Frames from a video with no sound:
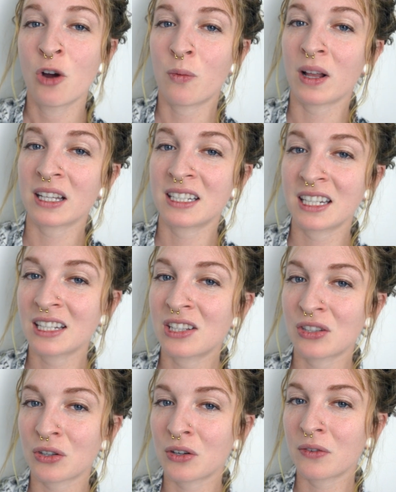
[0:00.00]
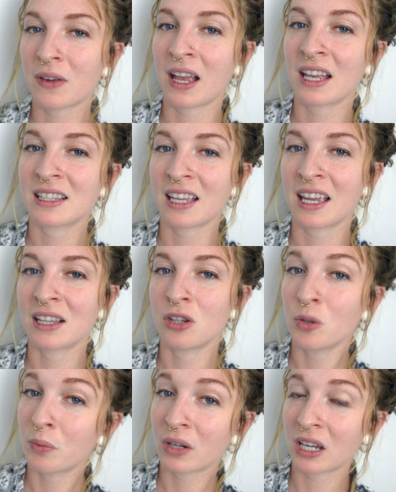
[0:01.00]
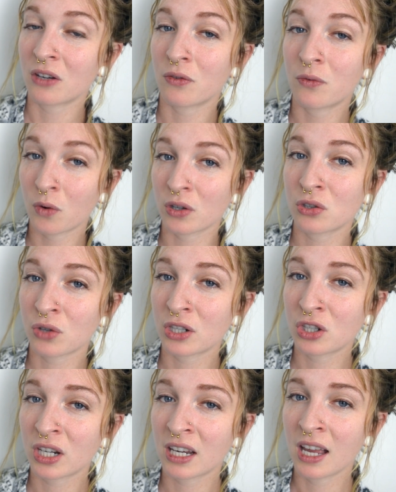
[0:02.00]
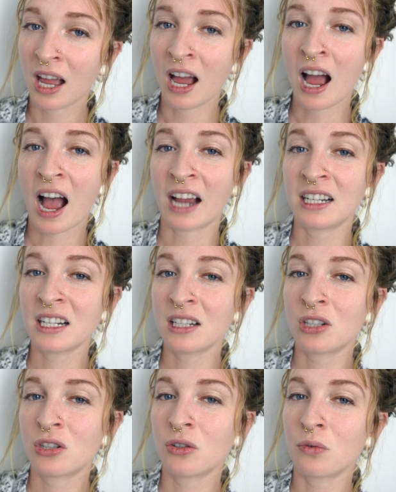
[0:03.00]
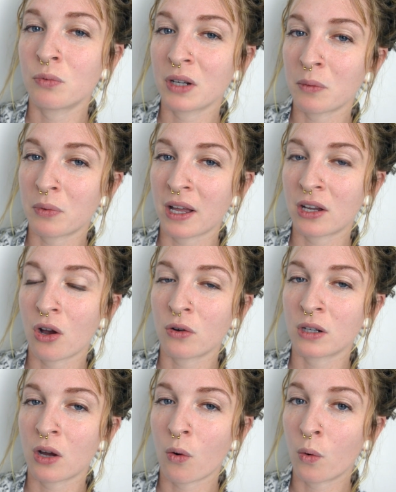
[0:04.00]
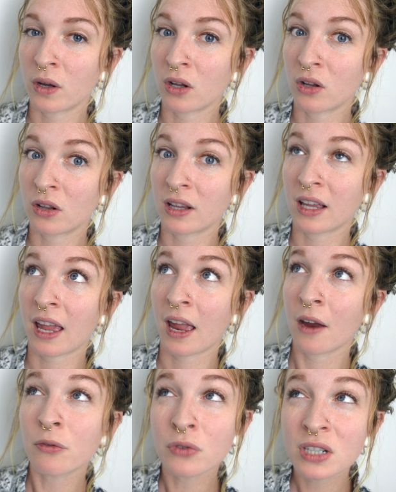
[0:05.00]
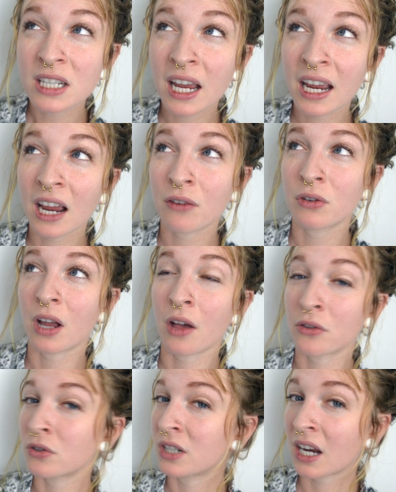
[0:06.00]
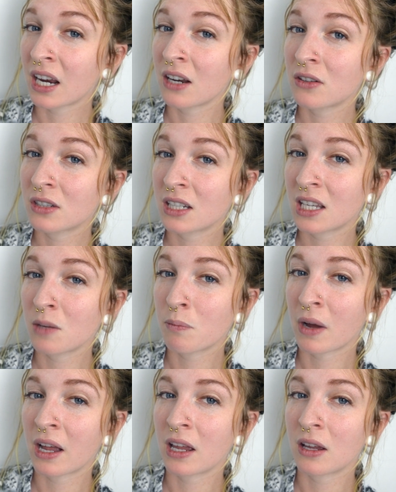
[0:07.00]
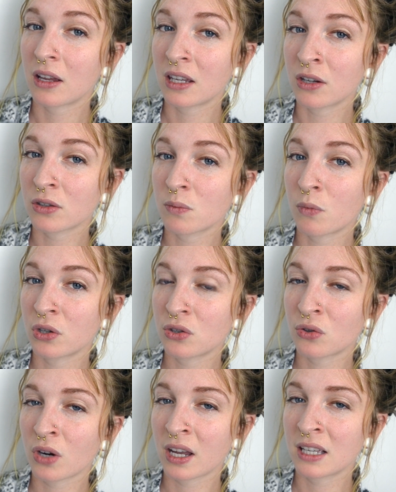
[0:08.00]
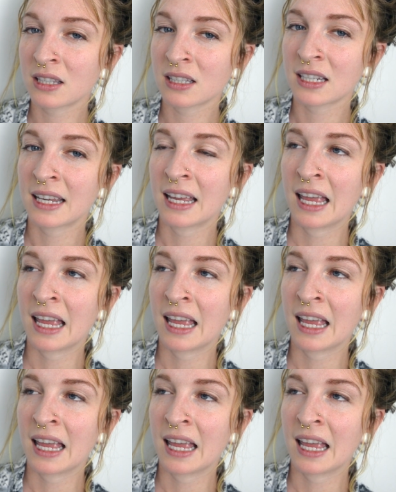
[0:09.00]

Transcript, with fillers: While it did serve as a lubricant for stretching, I needed to reapply coconut oil every day, every other day to keep my ears moisturized